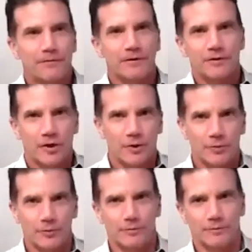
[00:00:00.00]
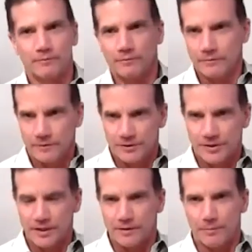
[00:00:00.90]
So you
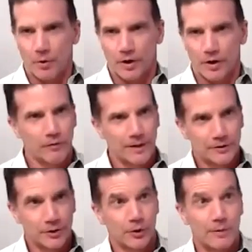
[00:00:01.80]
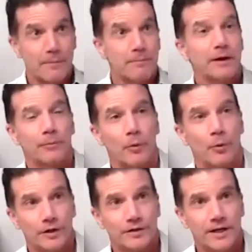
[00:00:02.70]
see the board over my shoulder, my bigger
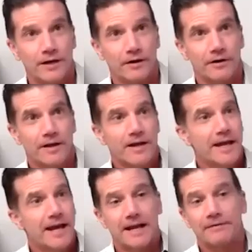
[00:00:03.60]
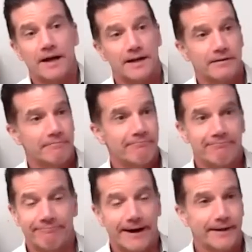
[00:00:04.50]
board is here. And I've got,
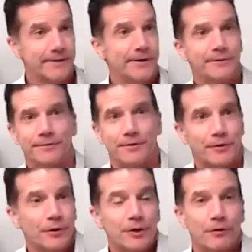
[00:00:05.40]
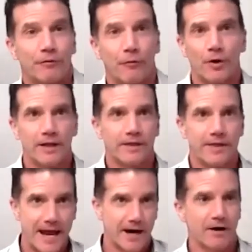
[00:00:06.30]
30 or 40
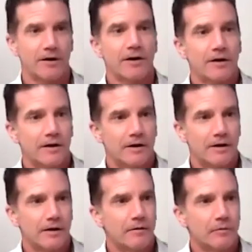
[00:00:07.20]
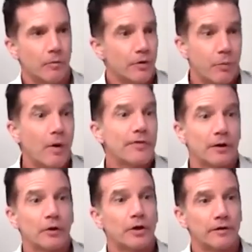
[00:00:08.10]
there with what
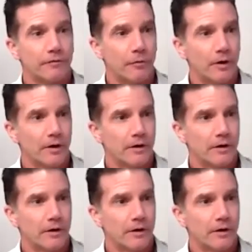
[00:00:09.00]
they're looking for.